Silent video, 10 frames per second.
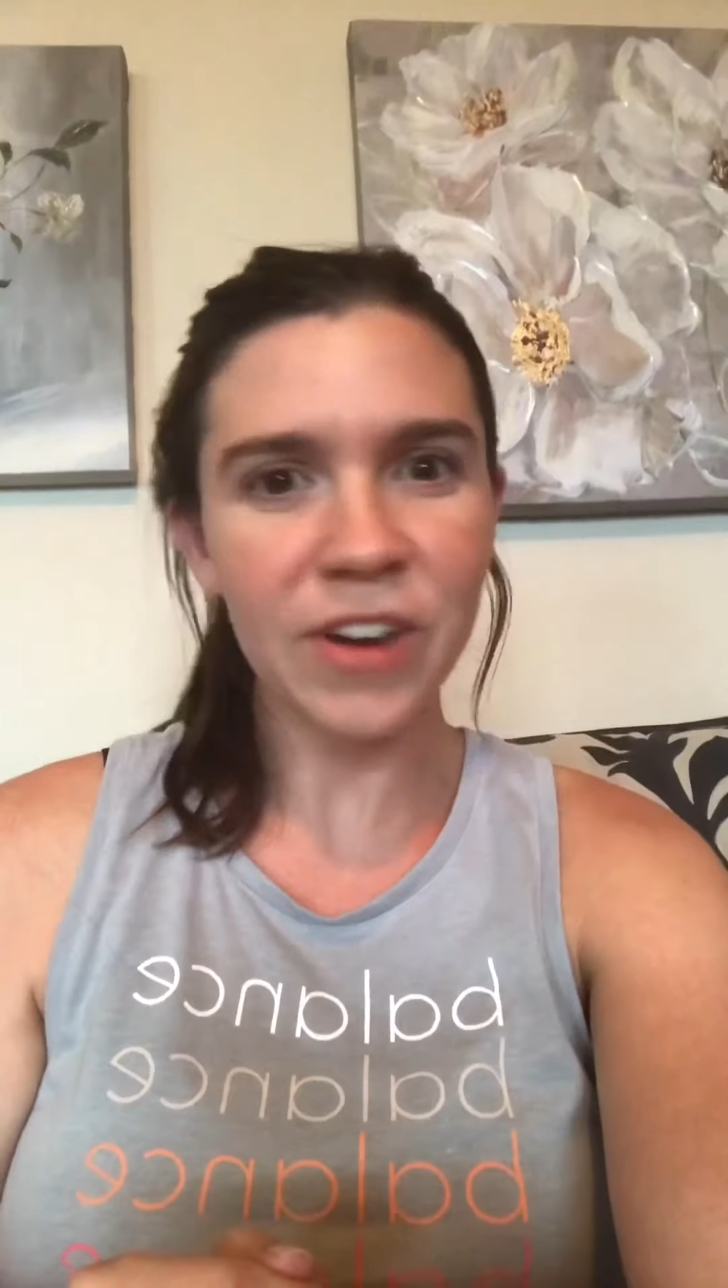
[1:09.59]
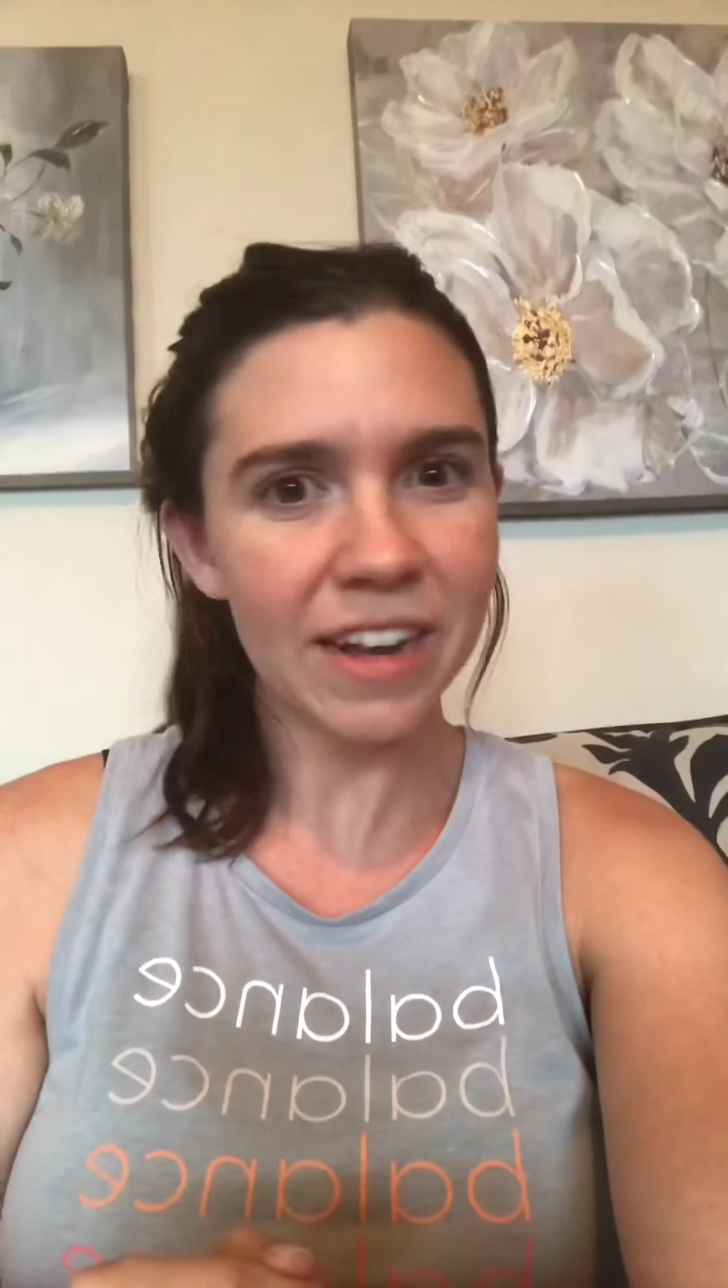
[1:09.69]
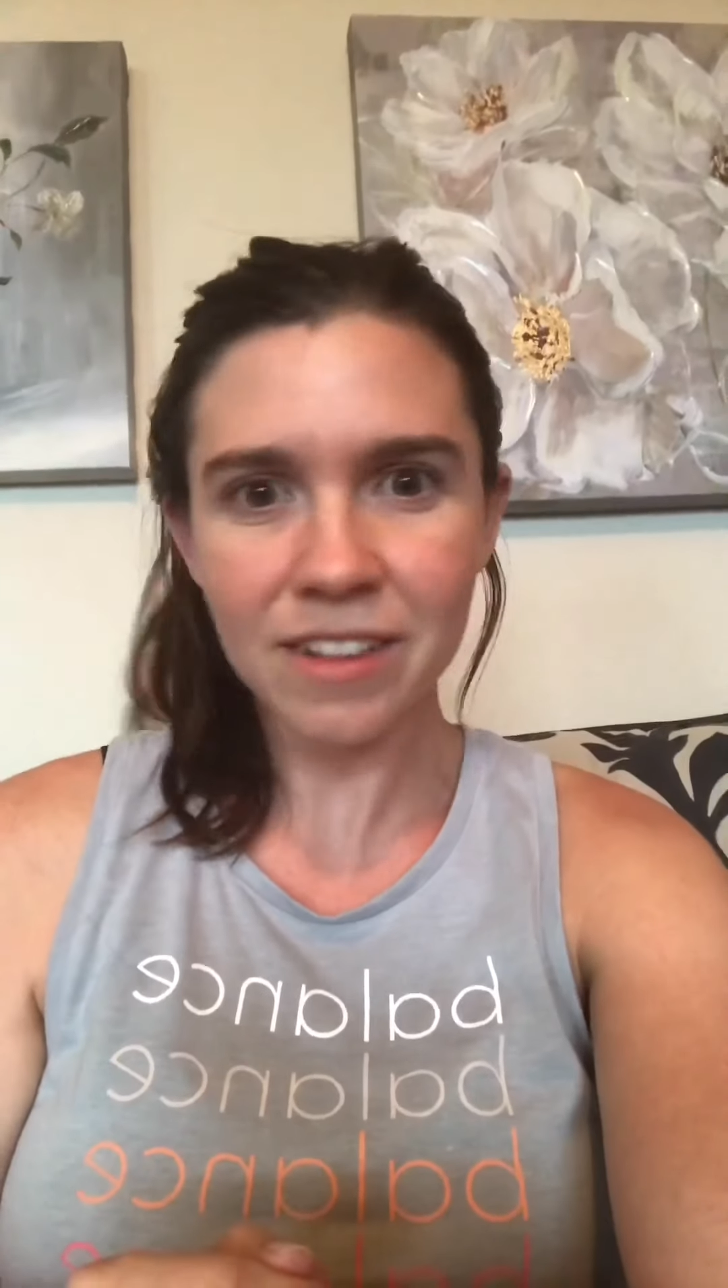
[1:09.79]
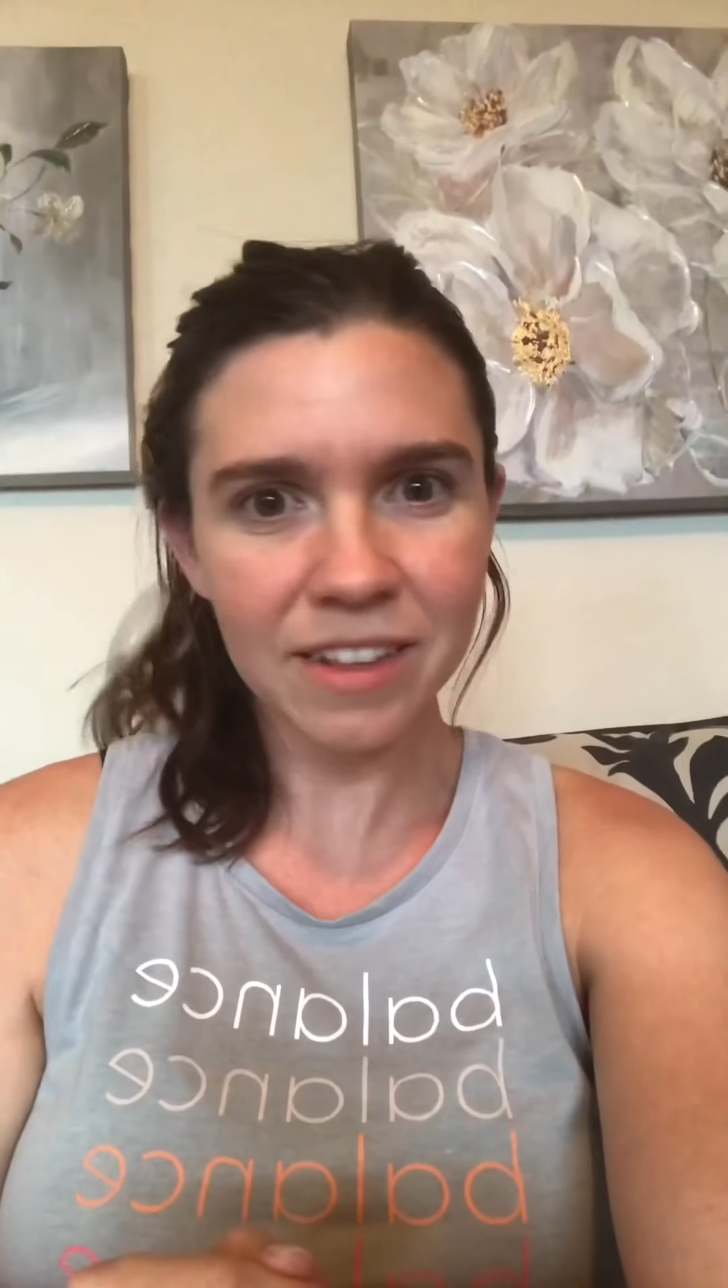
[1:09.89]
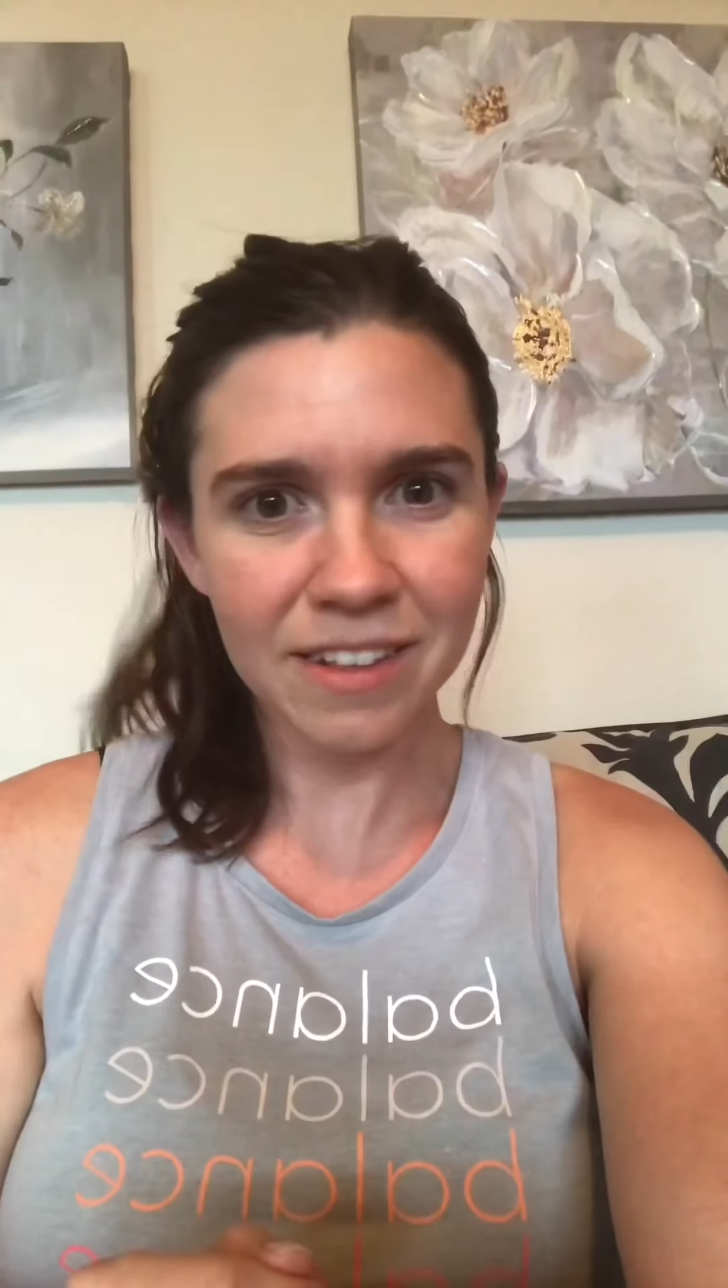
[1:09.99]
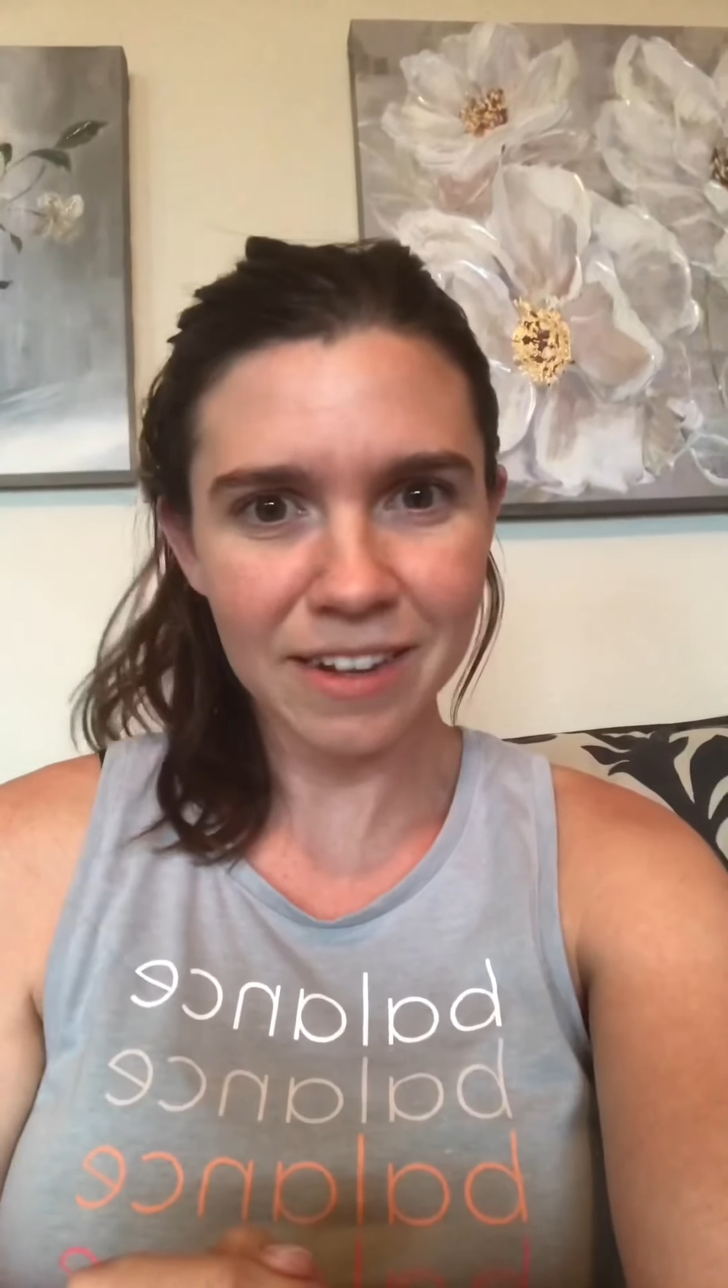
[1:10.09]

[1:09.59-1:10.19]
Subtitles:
for excellence